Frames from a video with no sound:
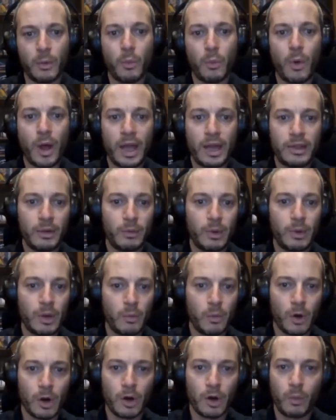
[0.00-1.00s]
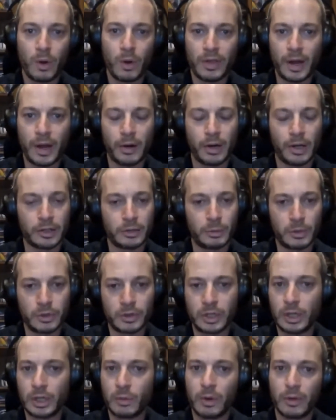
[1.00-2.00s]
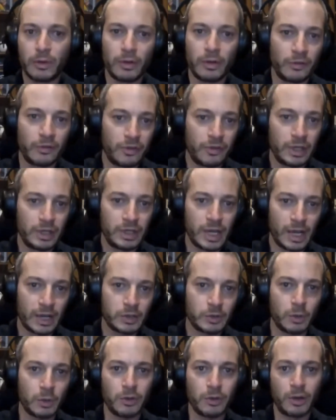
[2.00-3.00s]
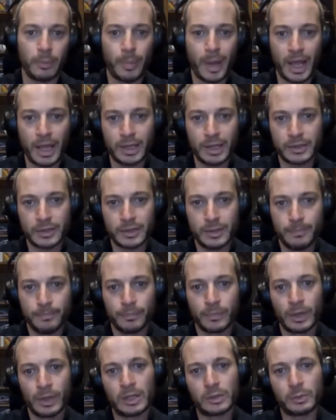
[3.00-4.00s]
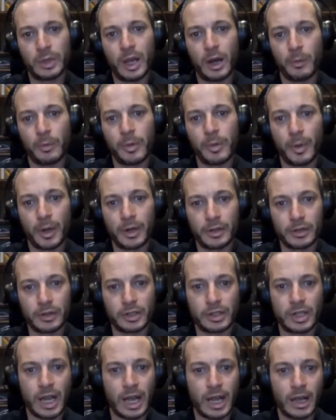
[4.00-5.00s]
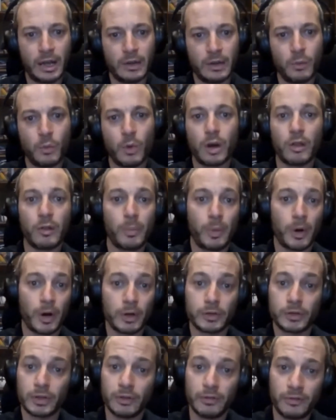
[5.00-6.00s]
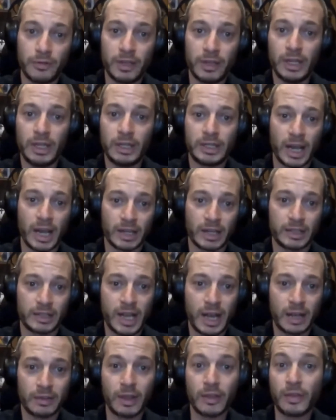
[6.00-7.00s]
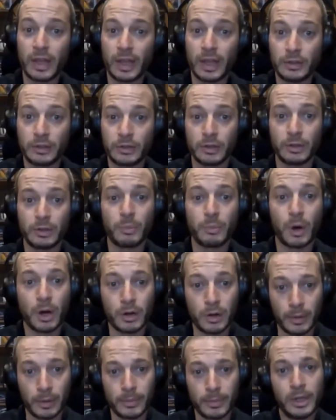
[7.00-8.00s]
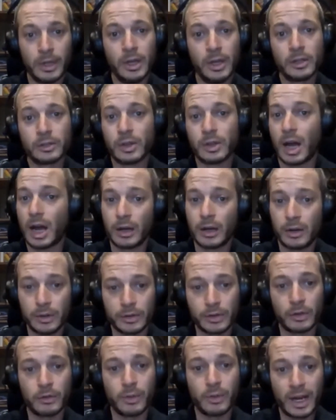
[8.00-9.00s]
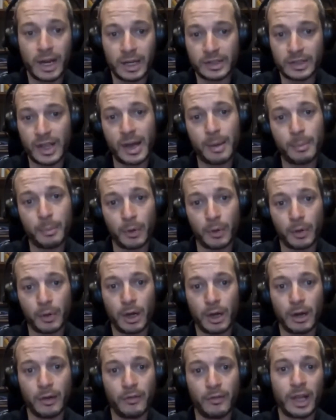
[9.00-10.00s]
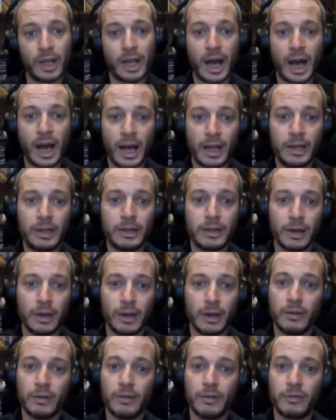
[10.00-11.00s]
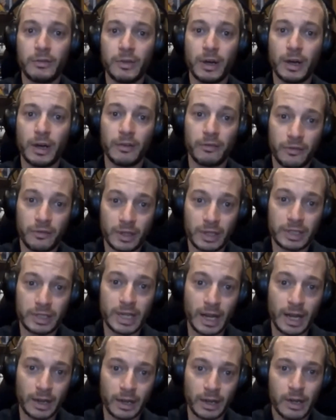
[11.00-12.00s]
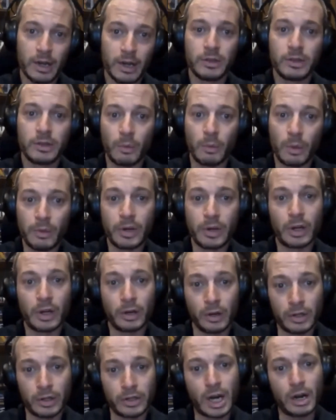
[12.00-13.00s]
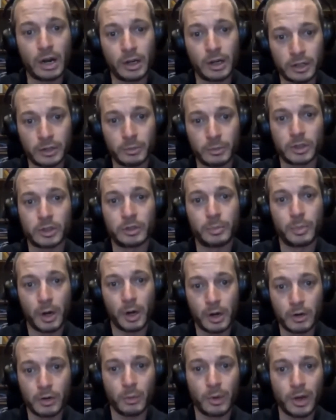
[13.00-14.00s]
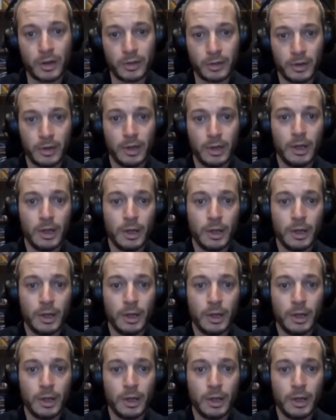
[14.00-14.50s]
the way that we work with our customers here, whether they're fintechs or they're banks, is we help them understand what are the parts of the tech stack that they should partner. So Akahu is a great example of the kind of fintech that we would encourage our customers to partner with,